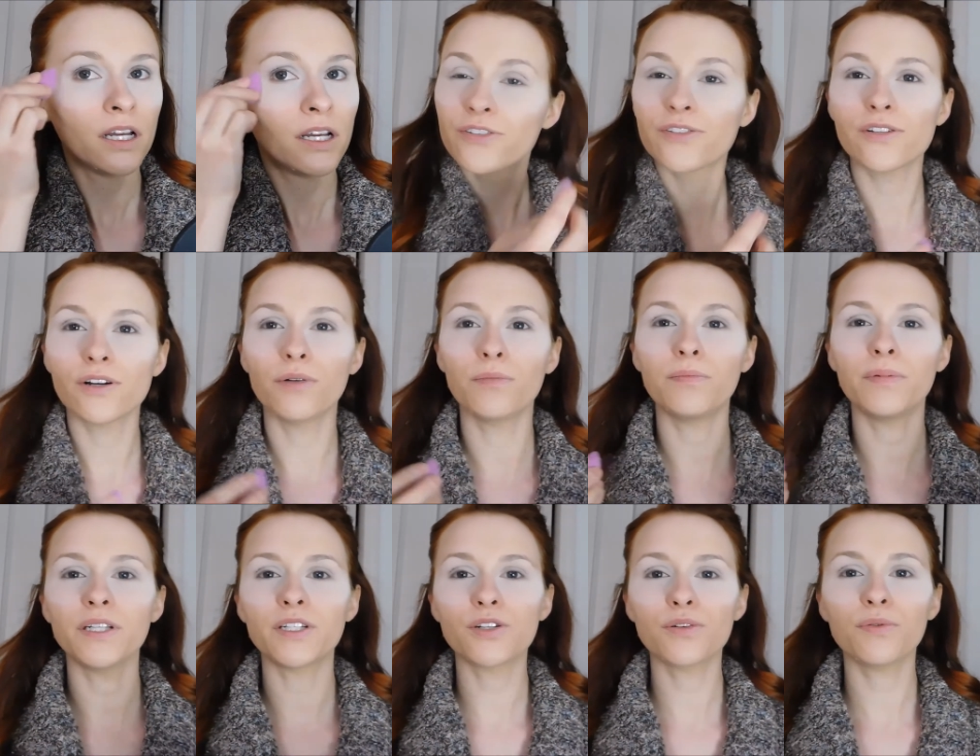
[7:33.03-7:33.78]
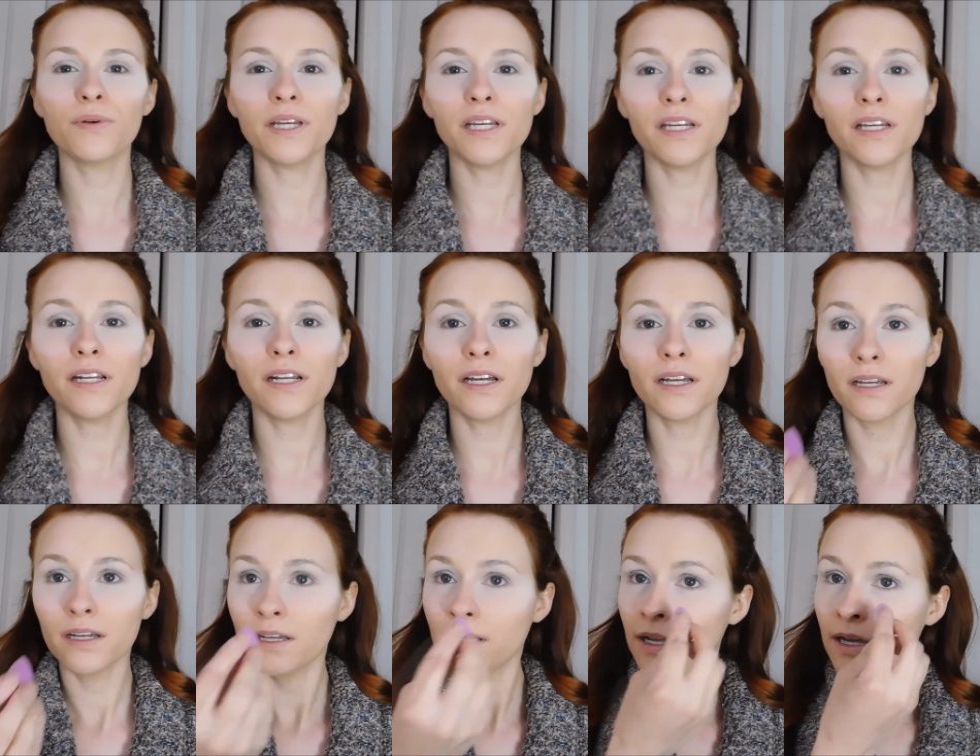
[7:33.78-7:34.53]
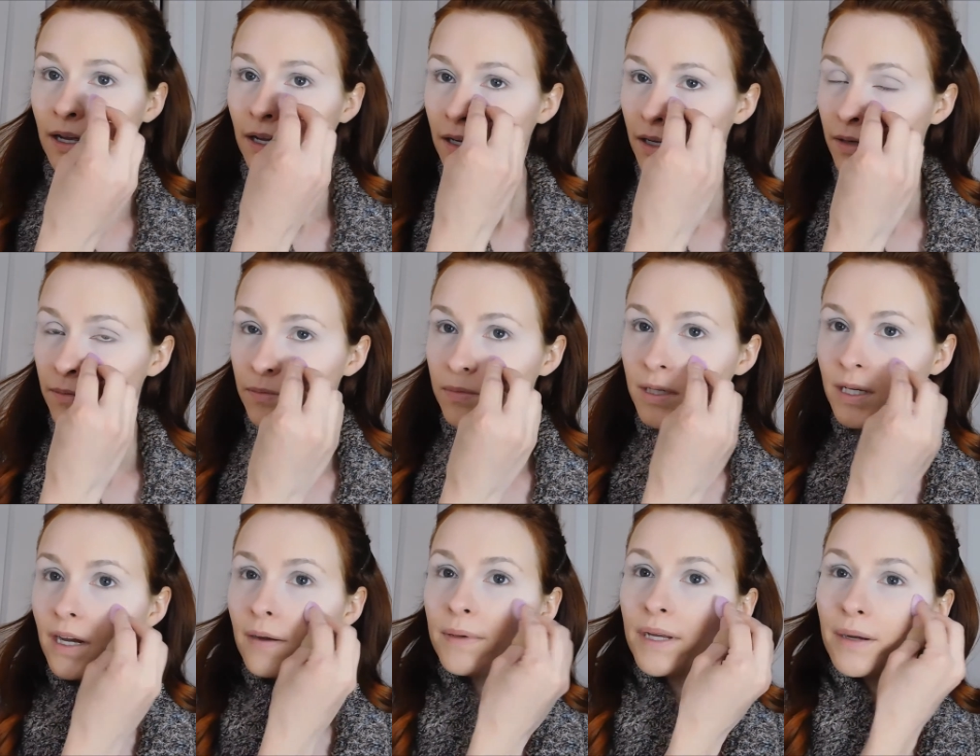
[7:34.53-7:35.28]
So between
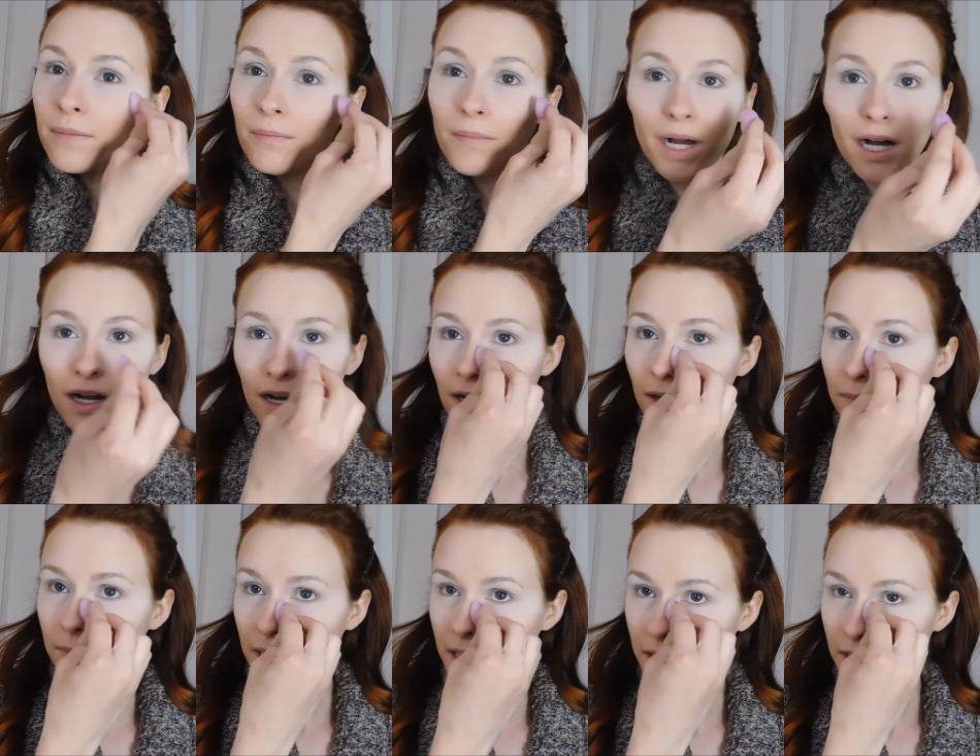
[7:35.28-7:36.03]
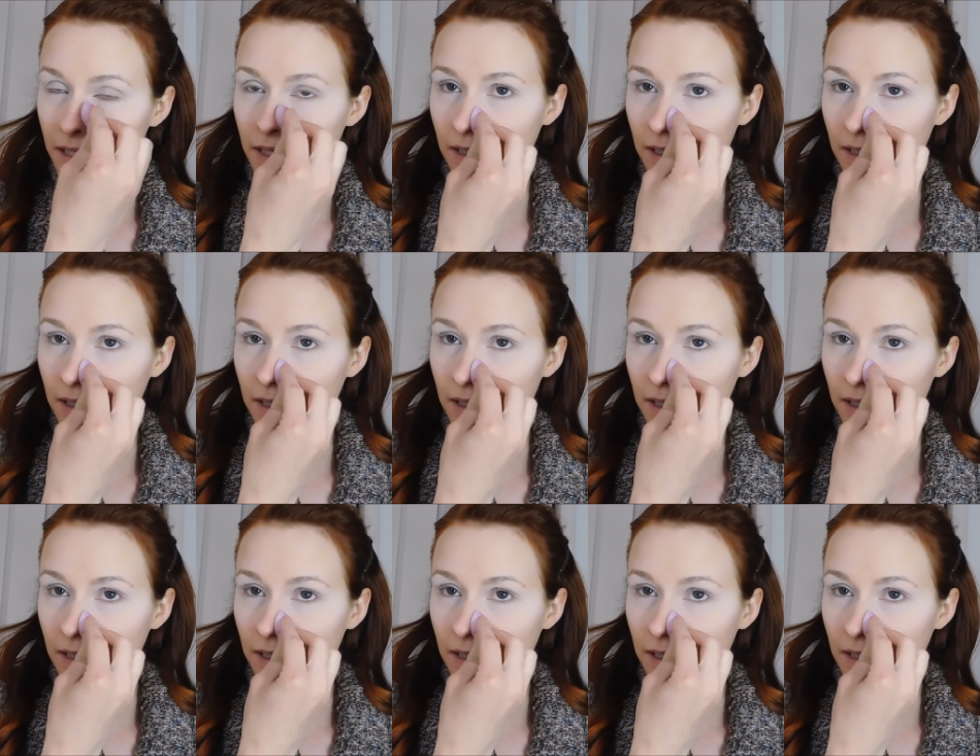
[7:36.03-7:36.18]
becoming a mom